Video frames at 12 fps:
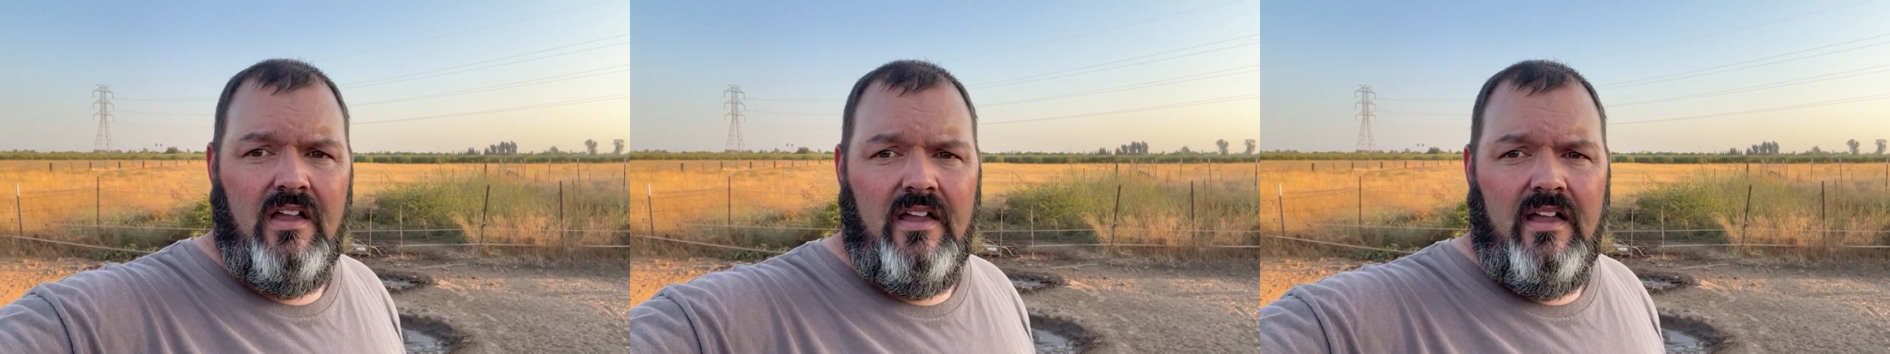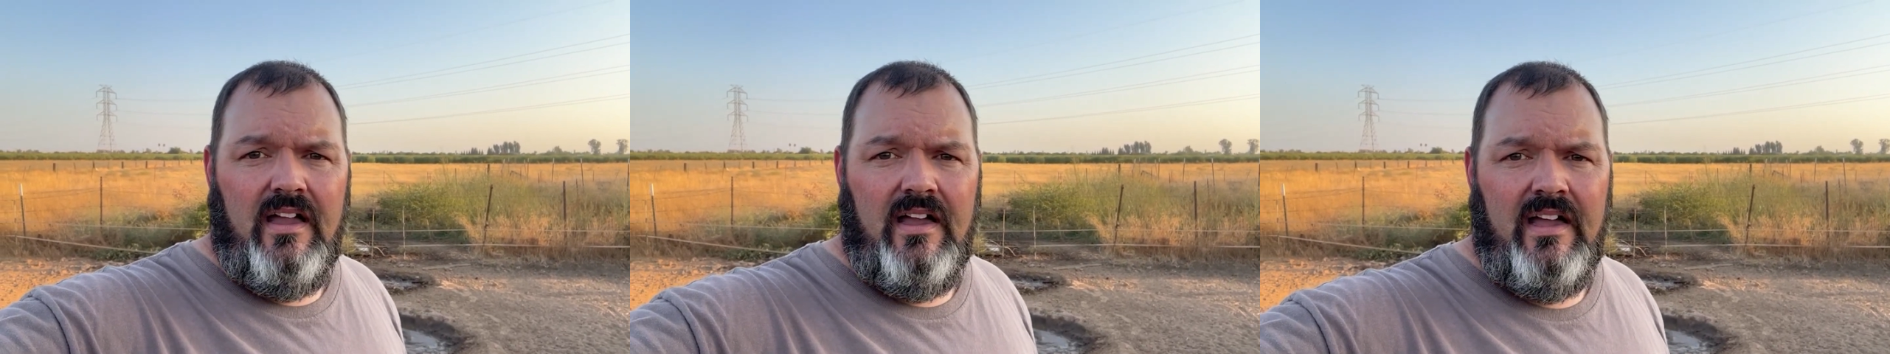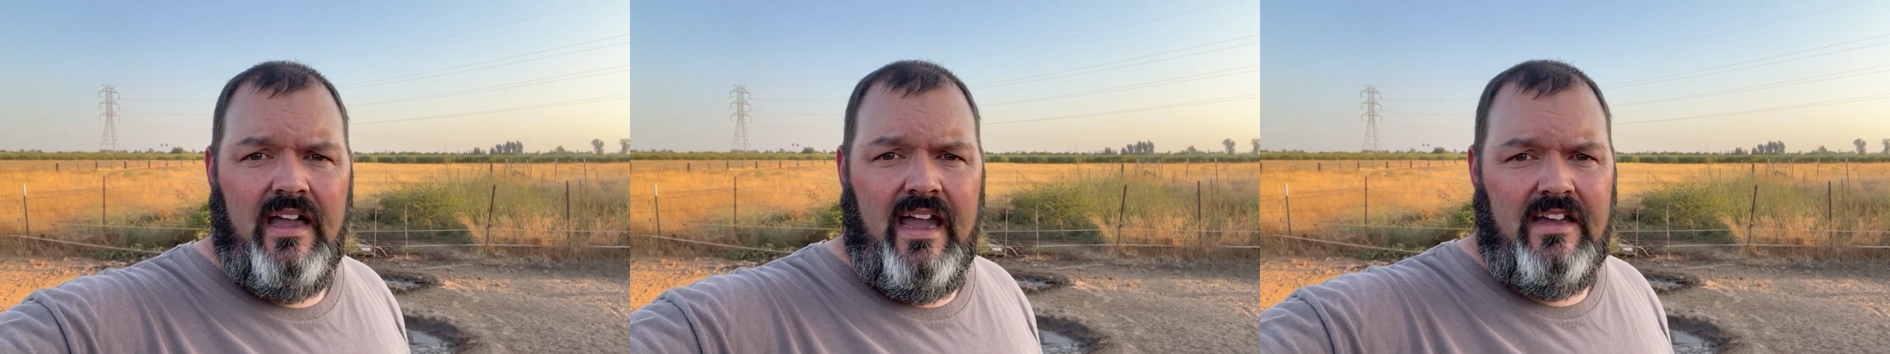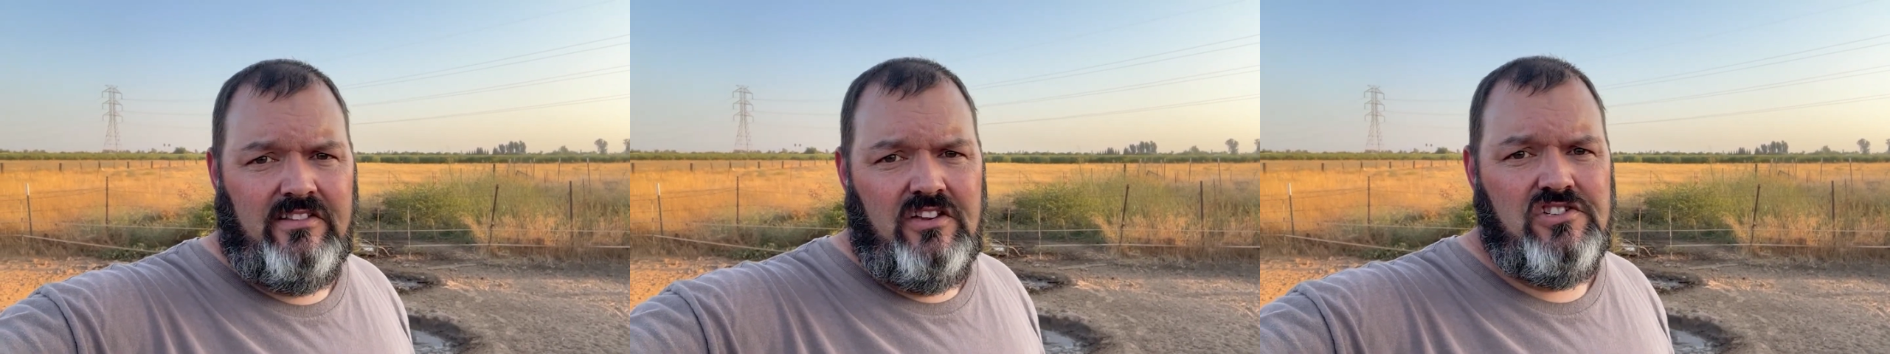
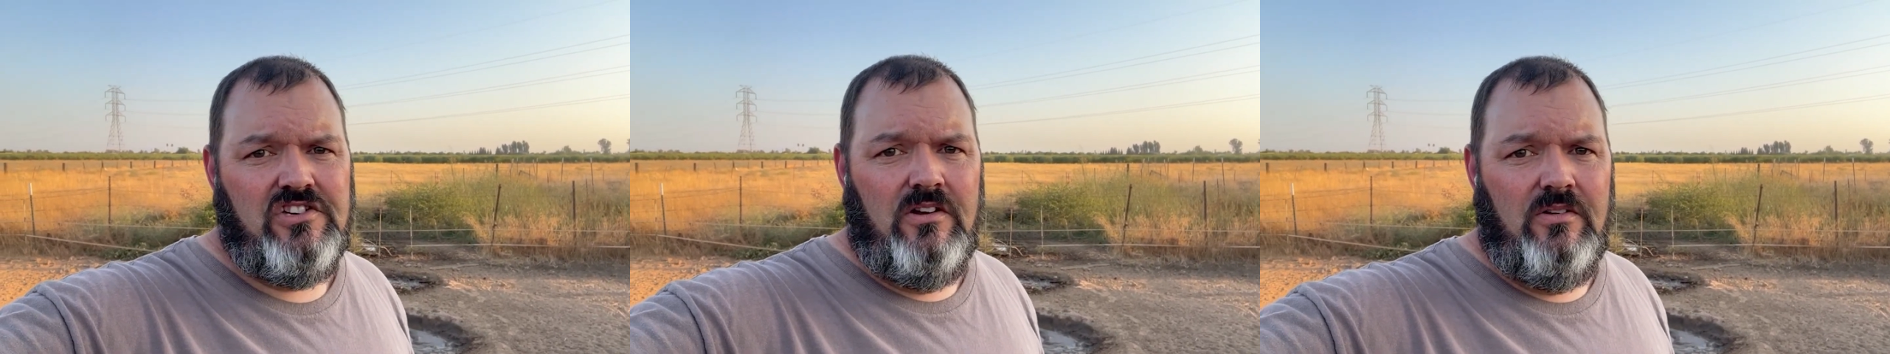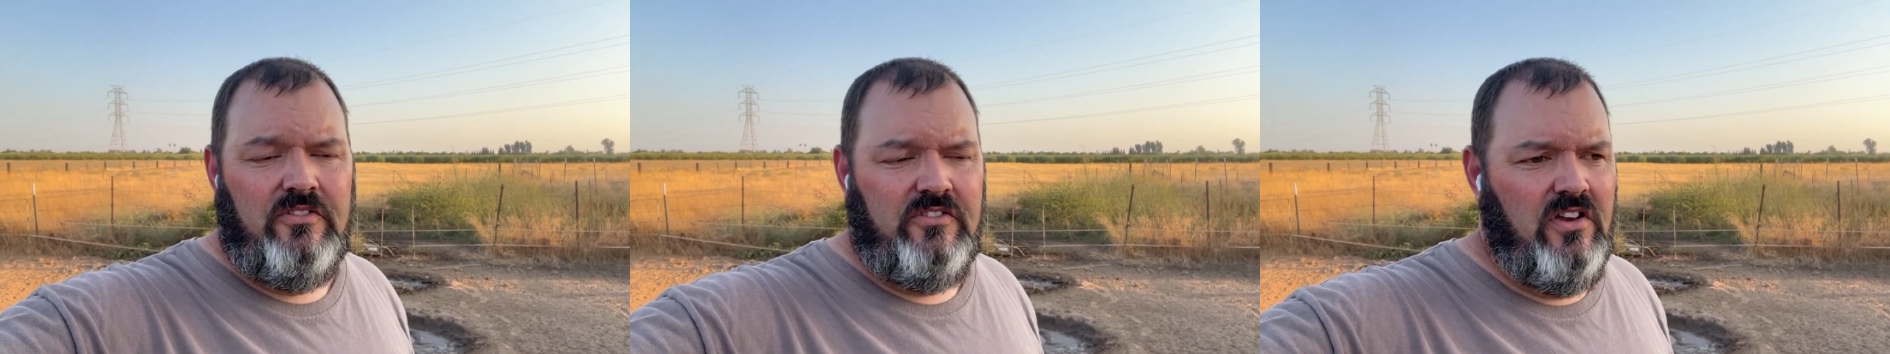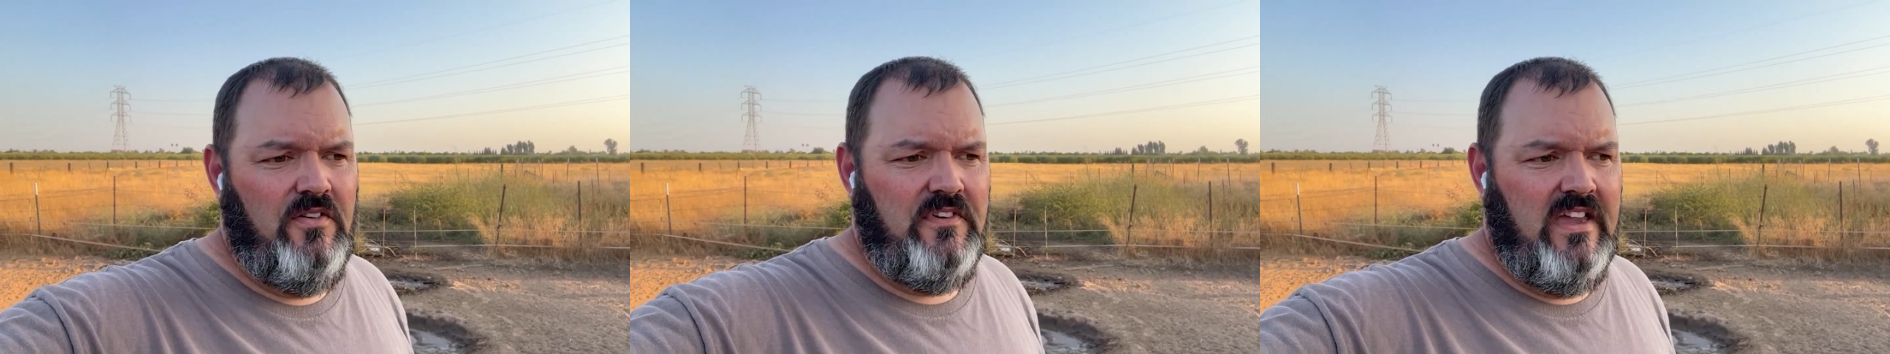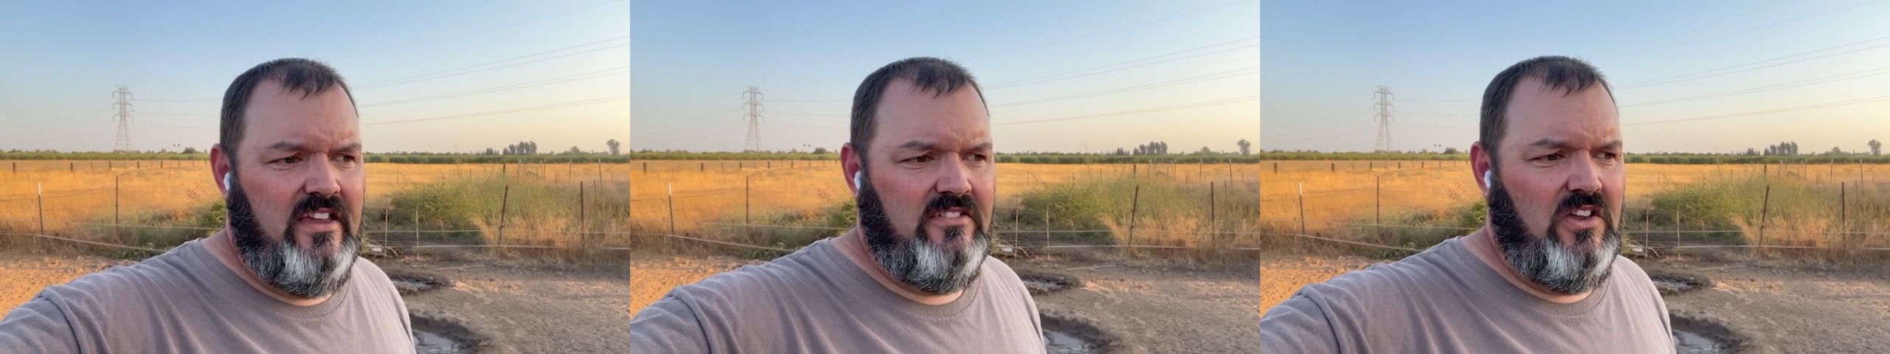at these shows. So if you
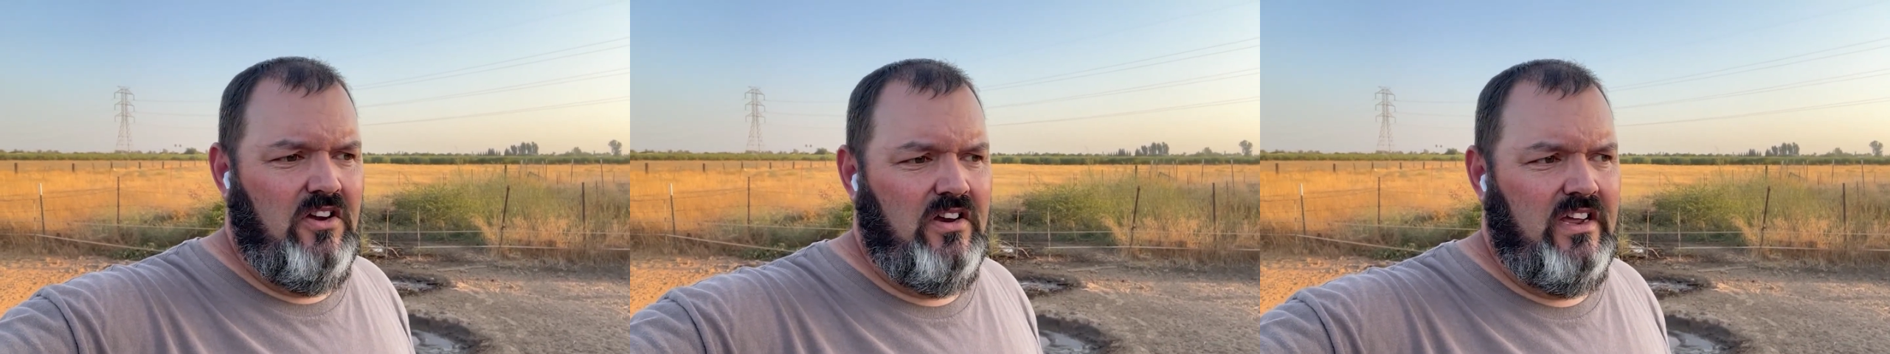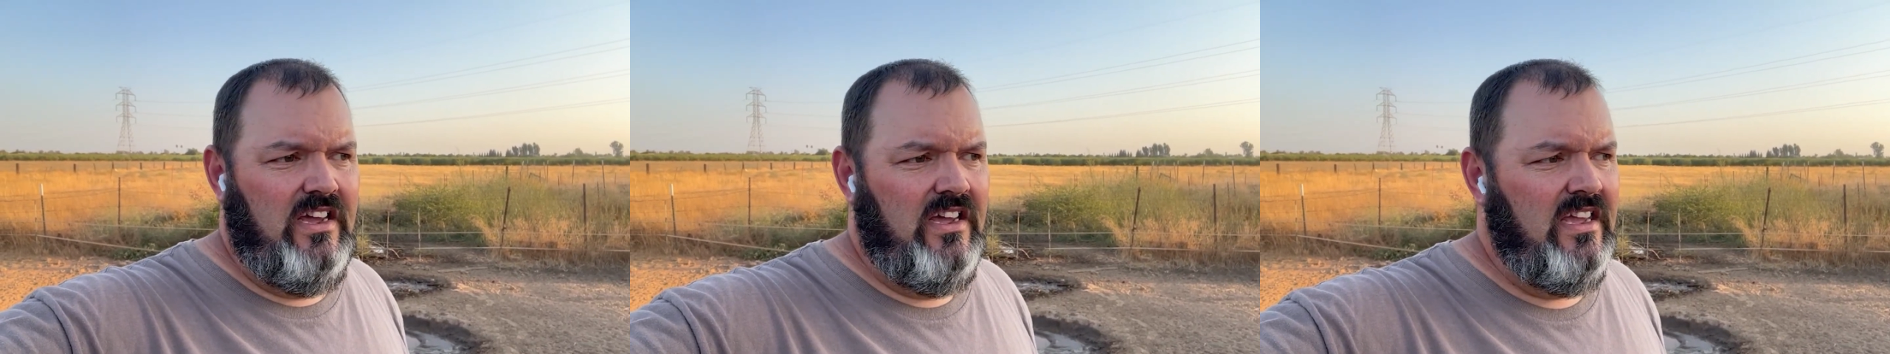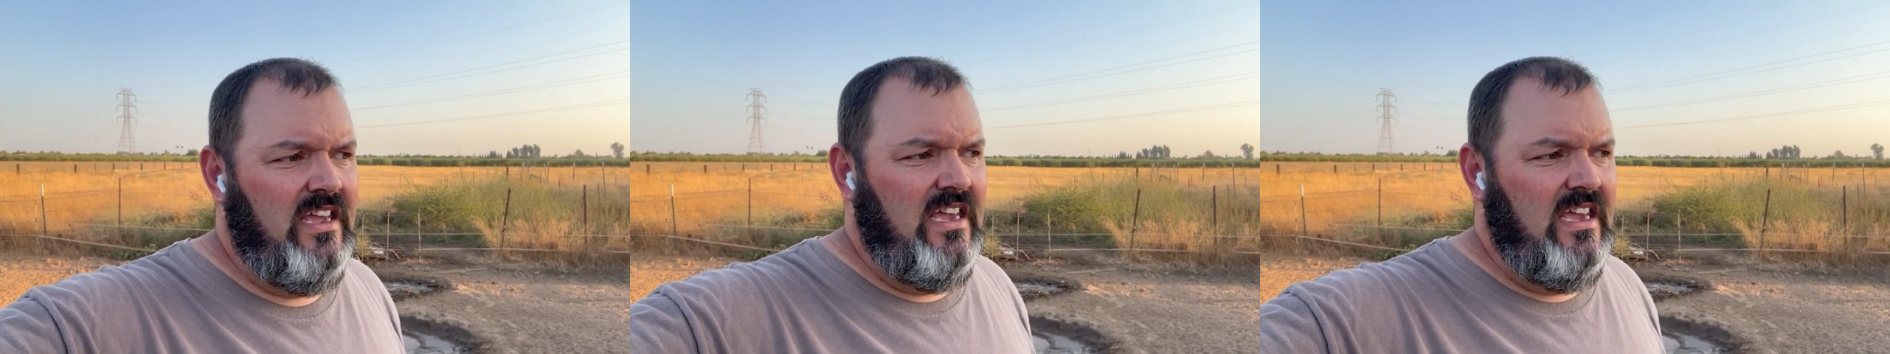guys go to